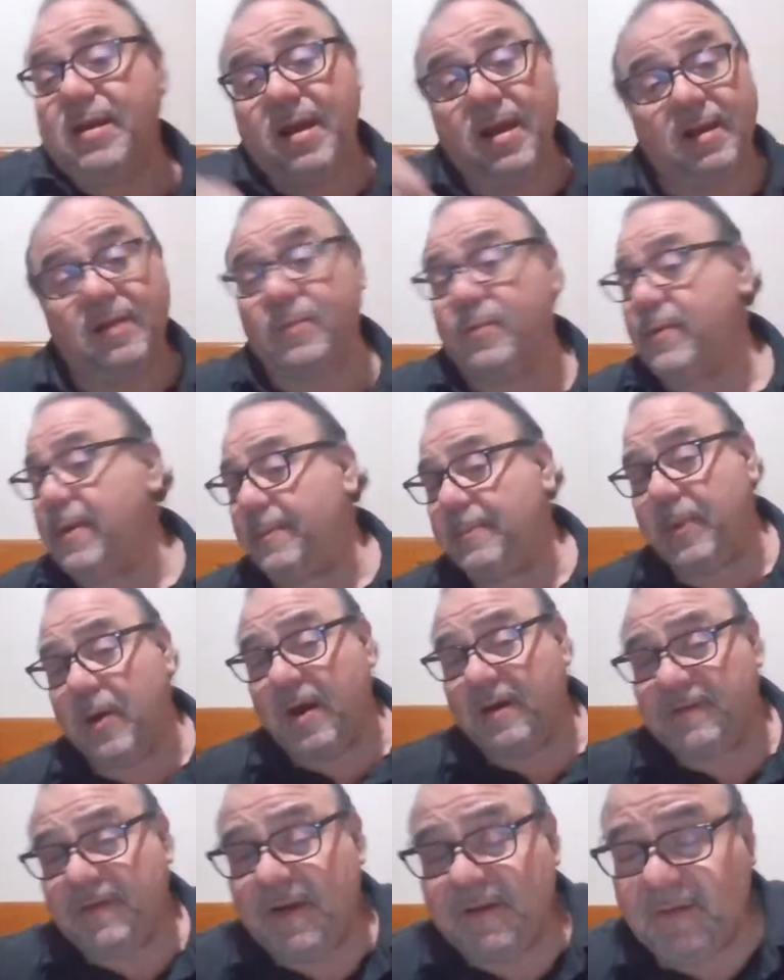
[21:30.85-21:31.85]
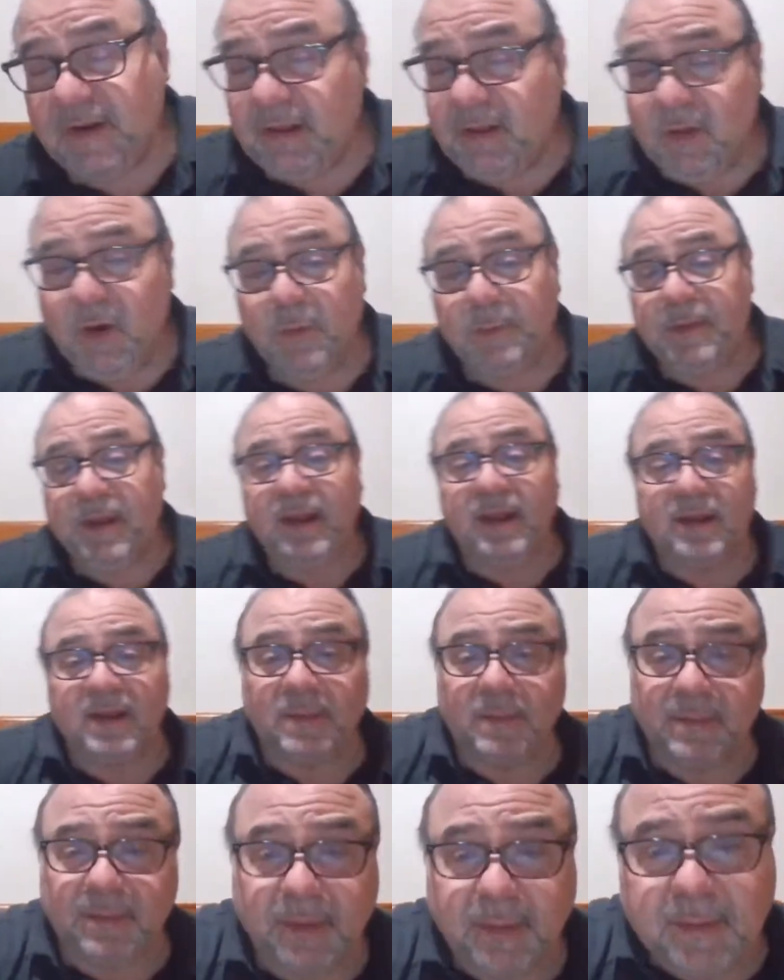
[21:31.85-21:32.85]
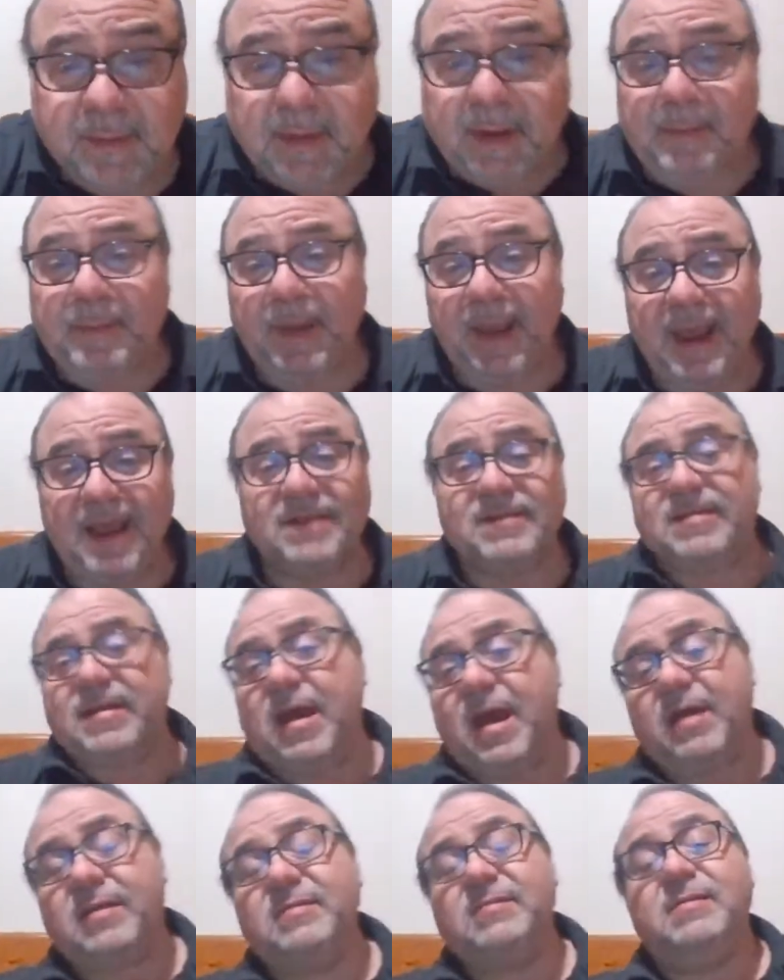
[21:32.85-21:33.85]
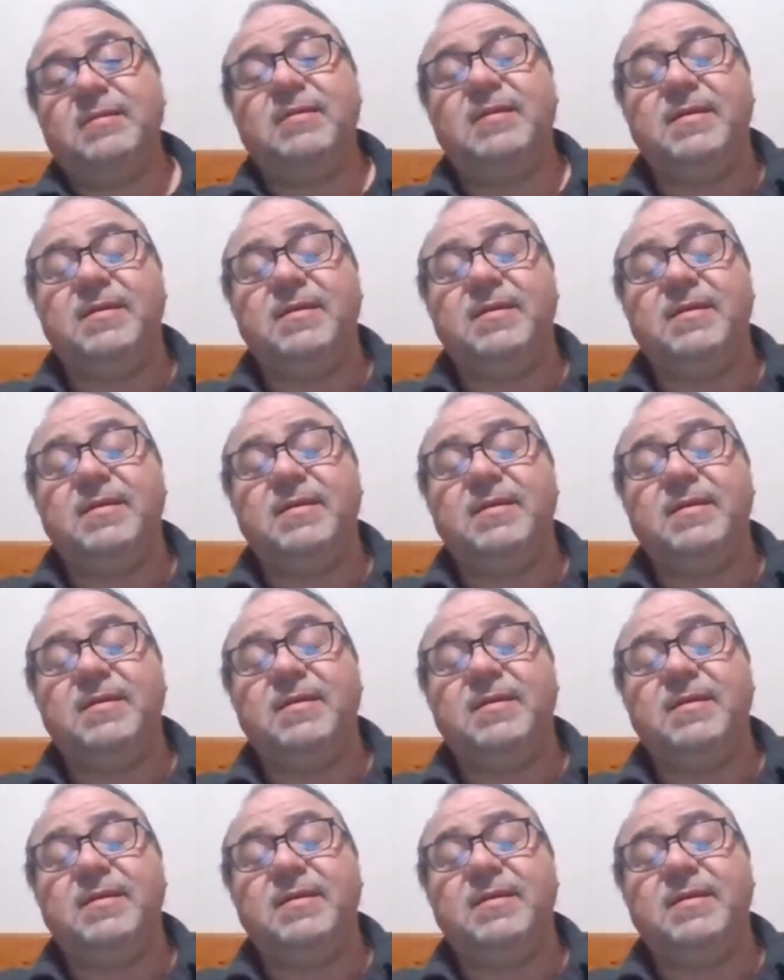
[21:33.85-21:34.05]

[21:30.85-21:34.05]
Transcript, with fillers: I had to rip off every loop to get put my pants on.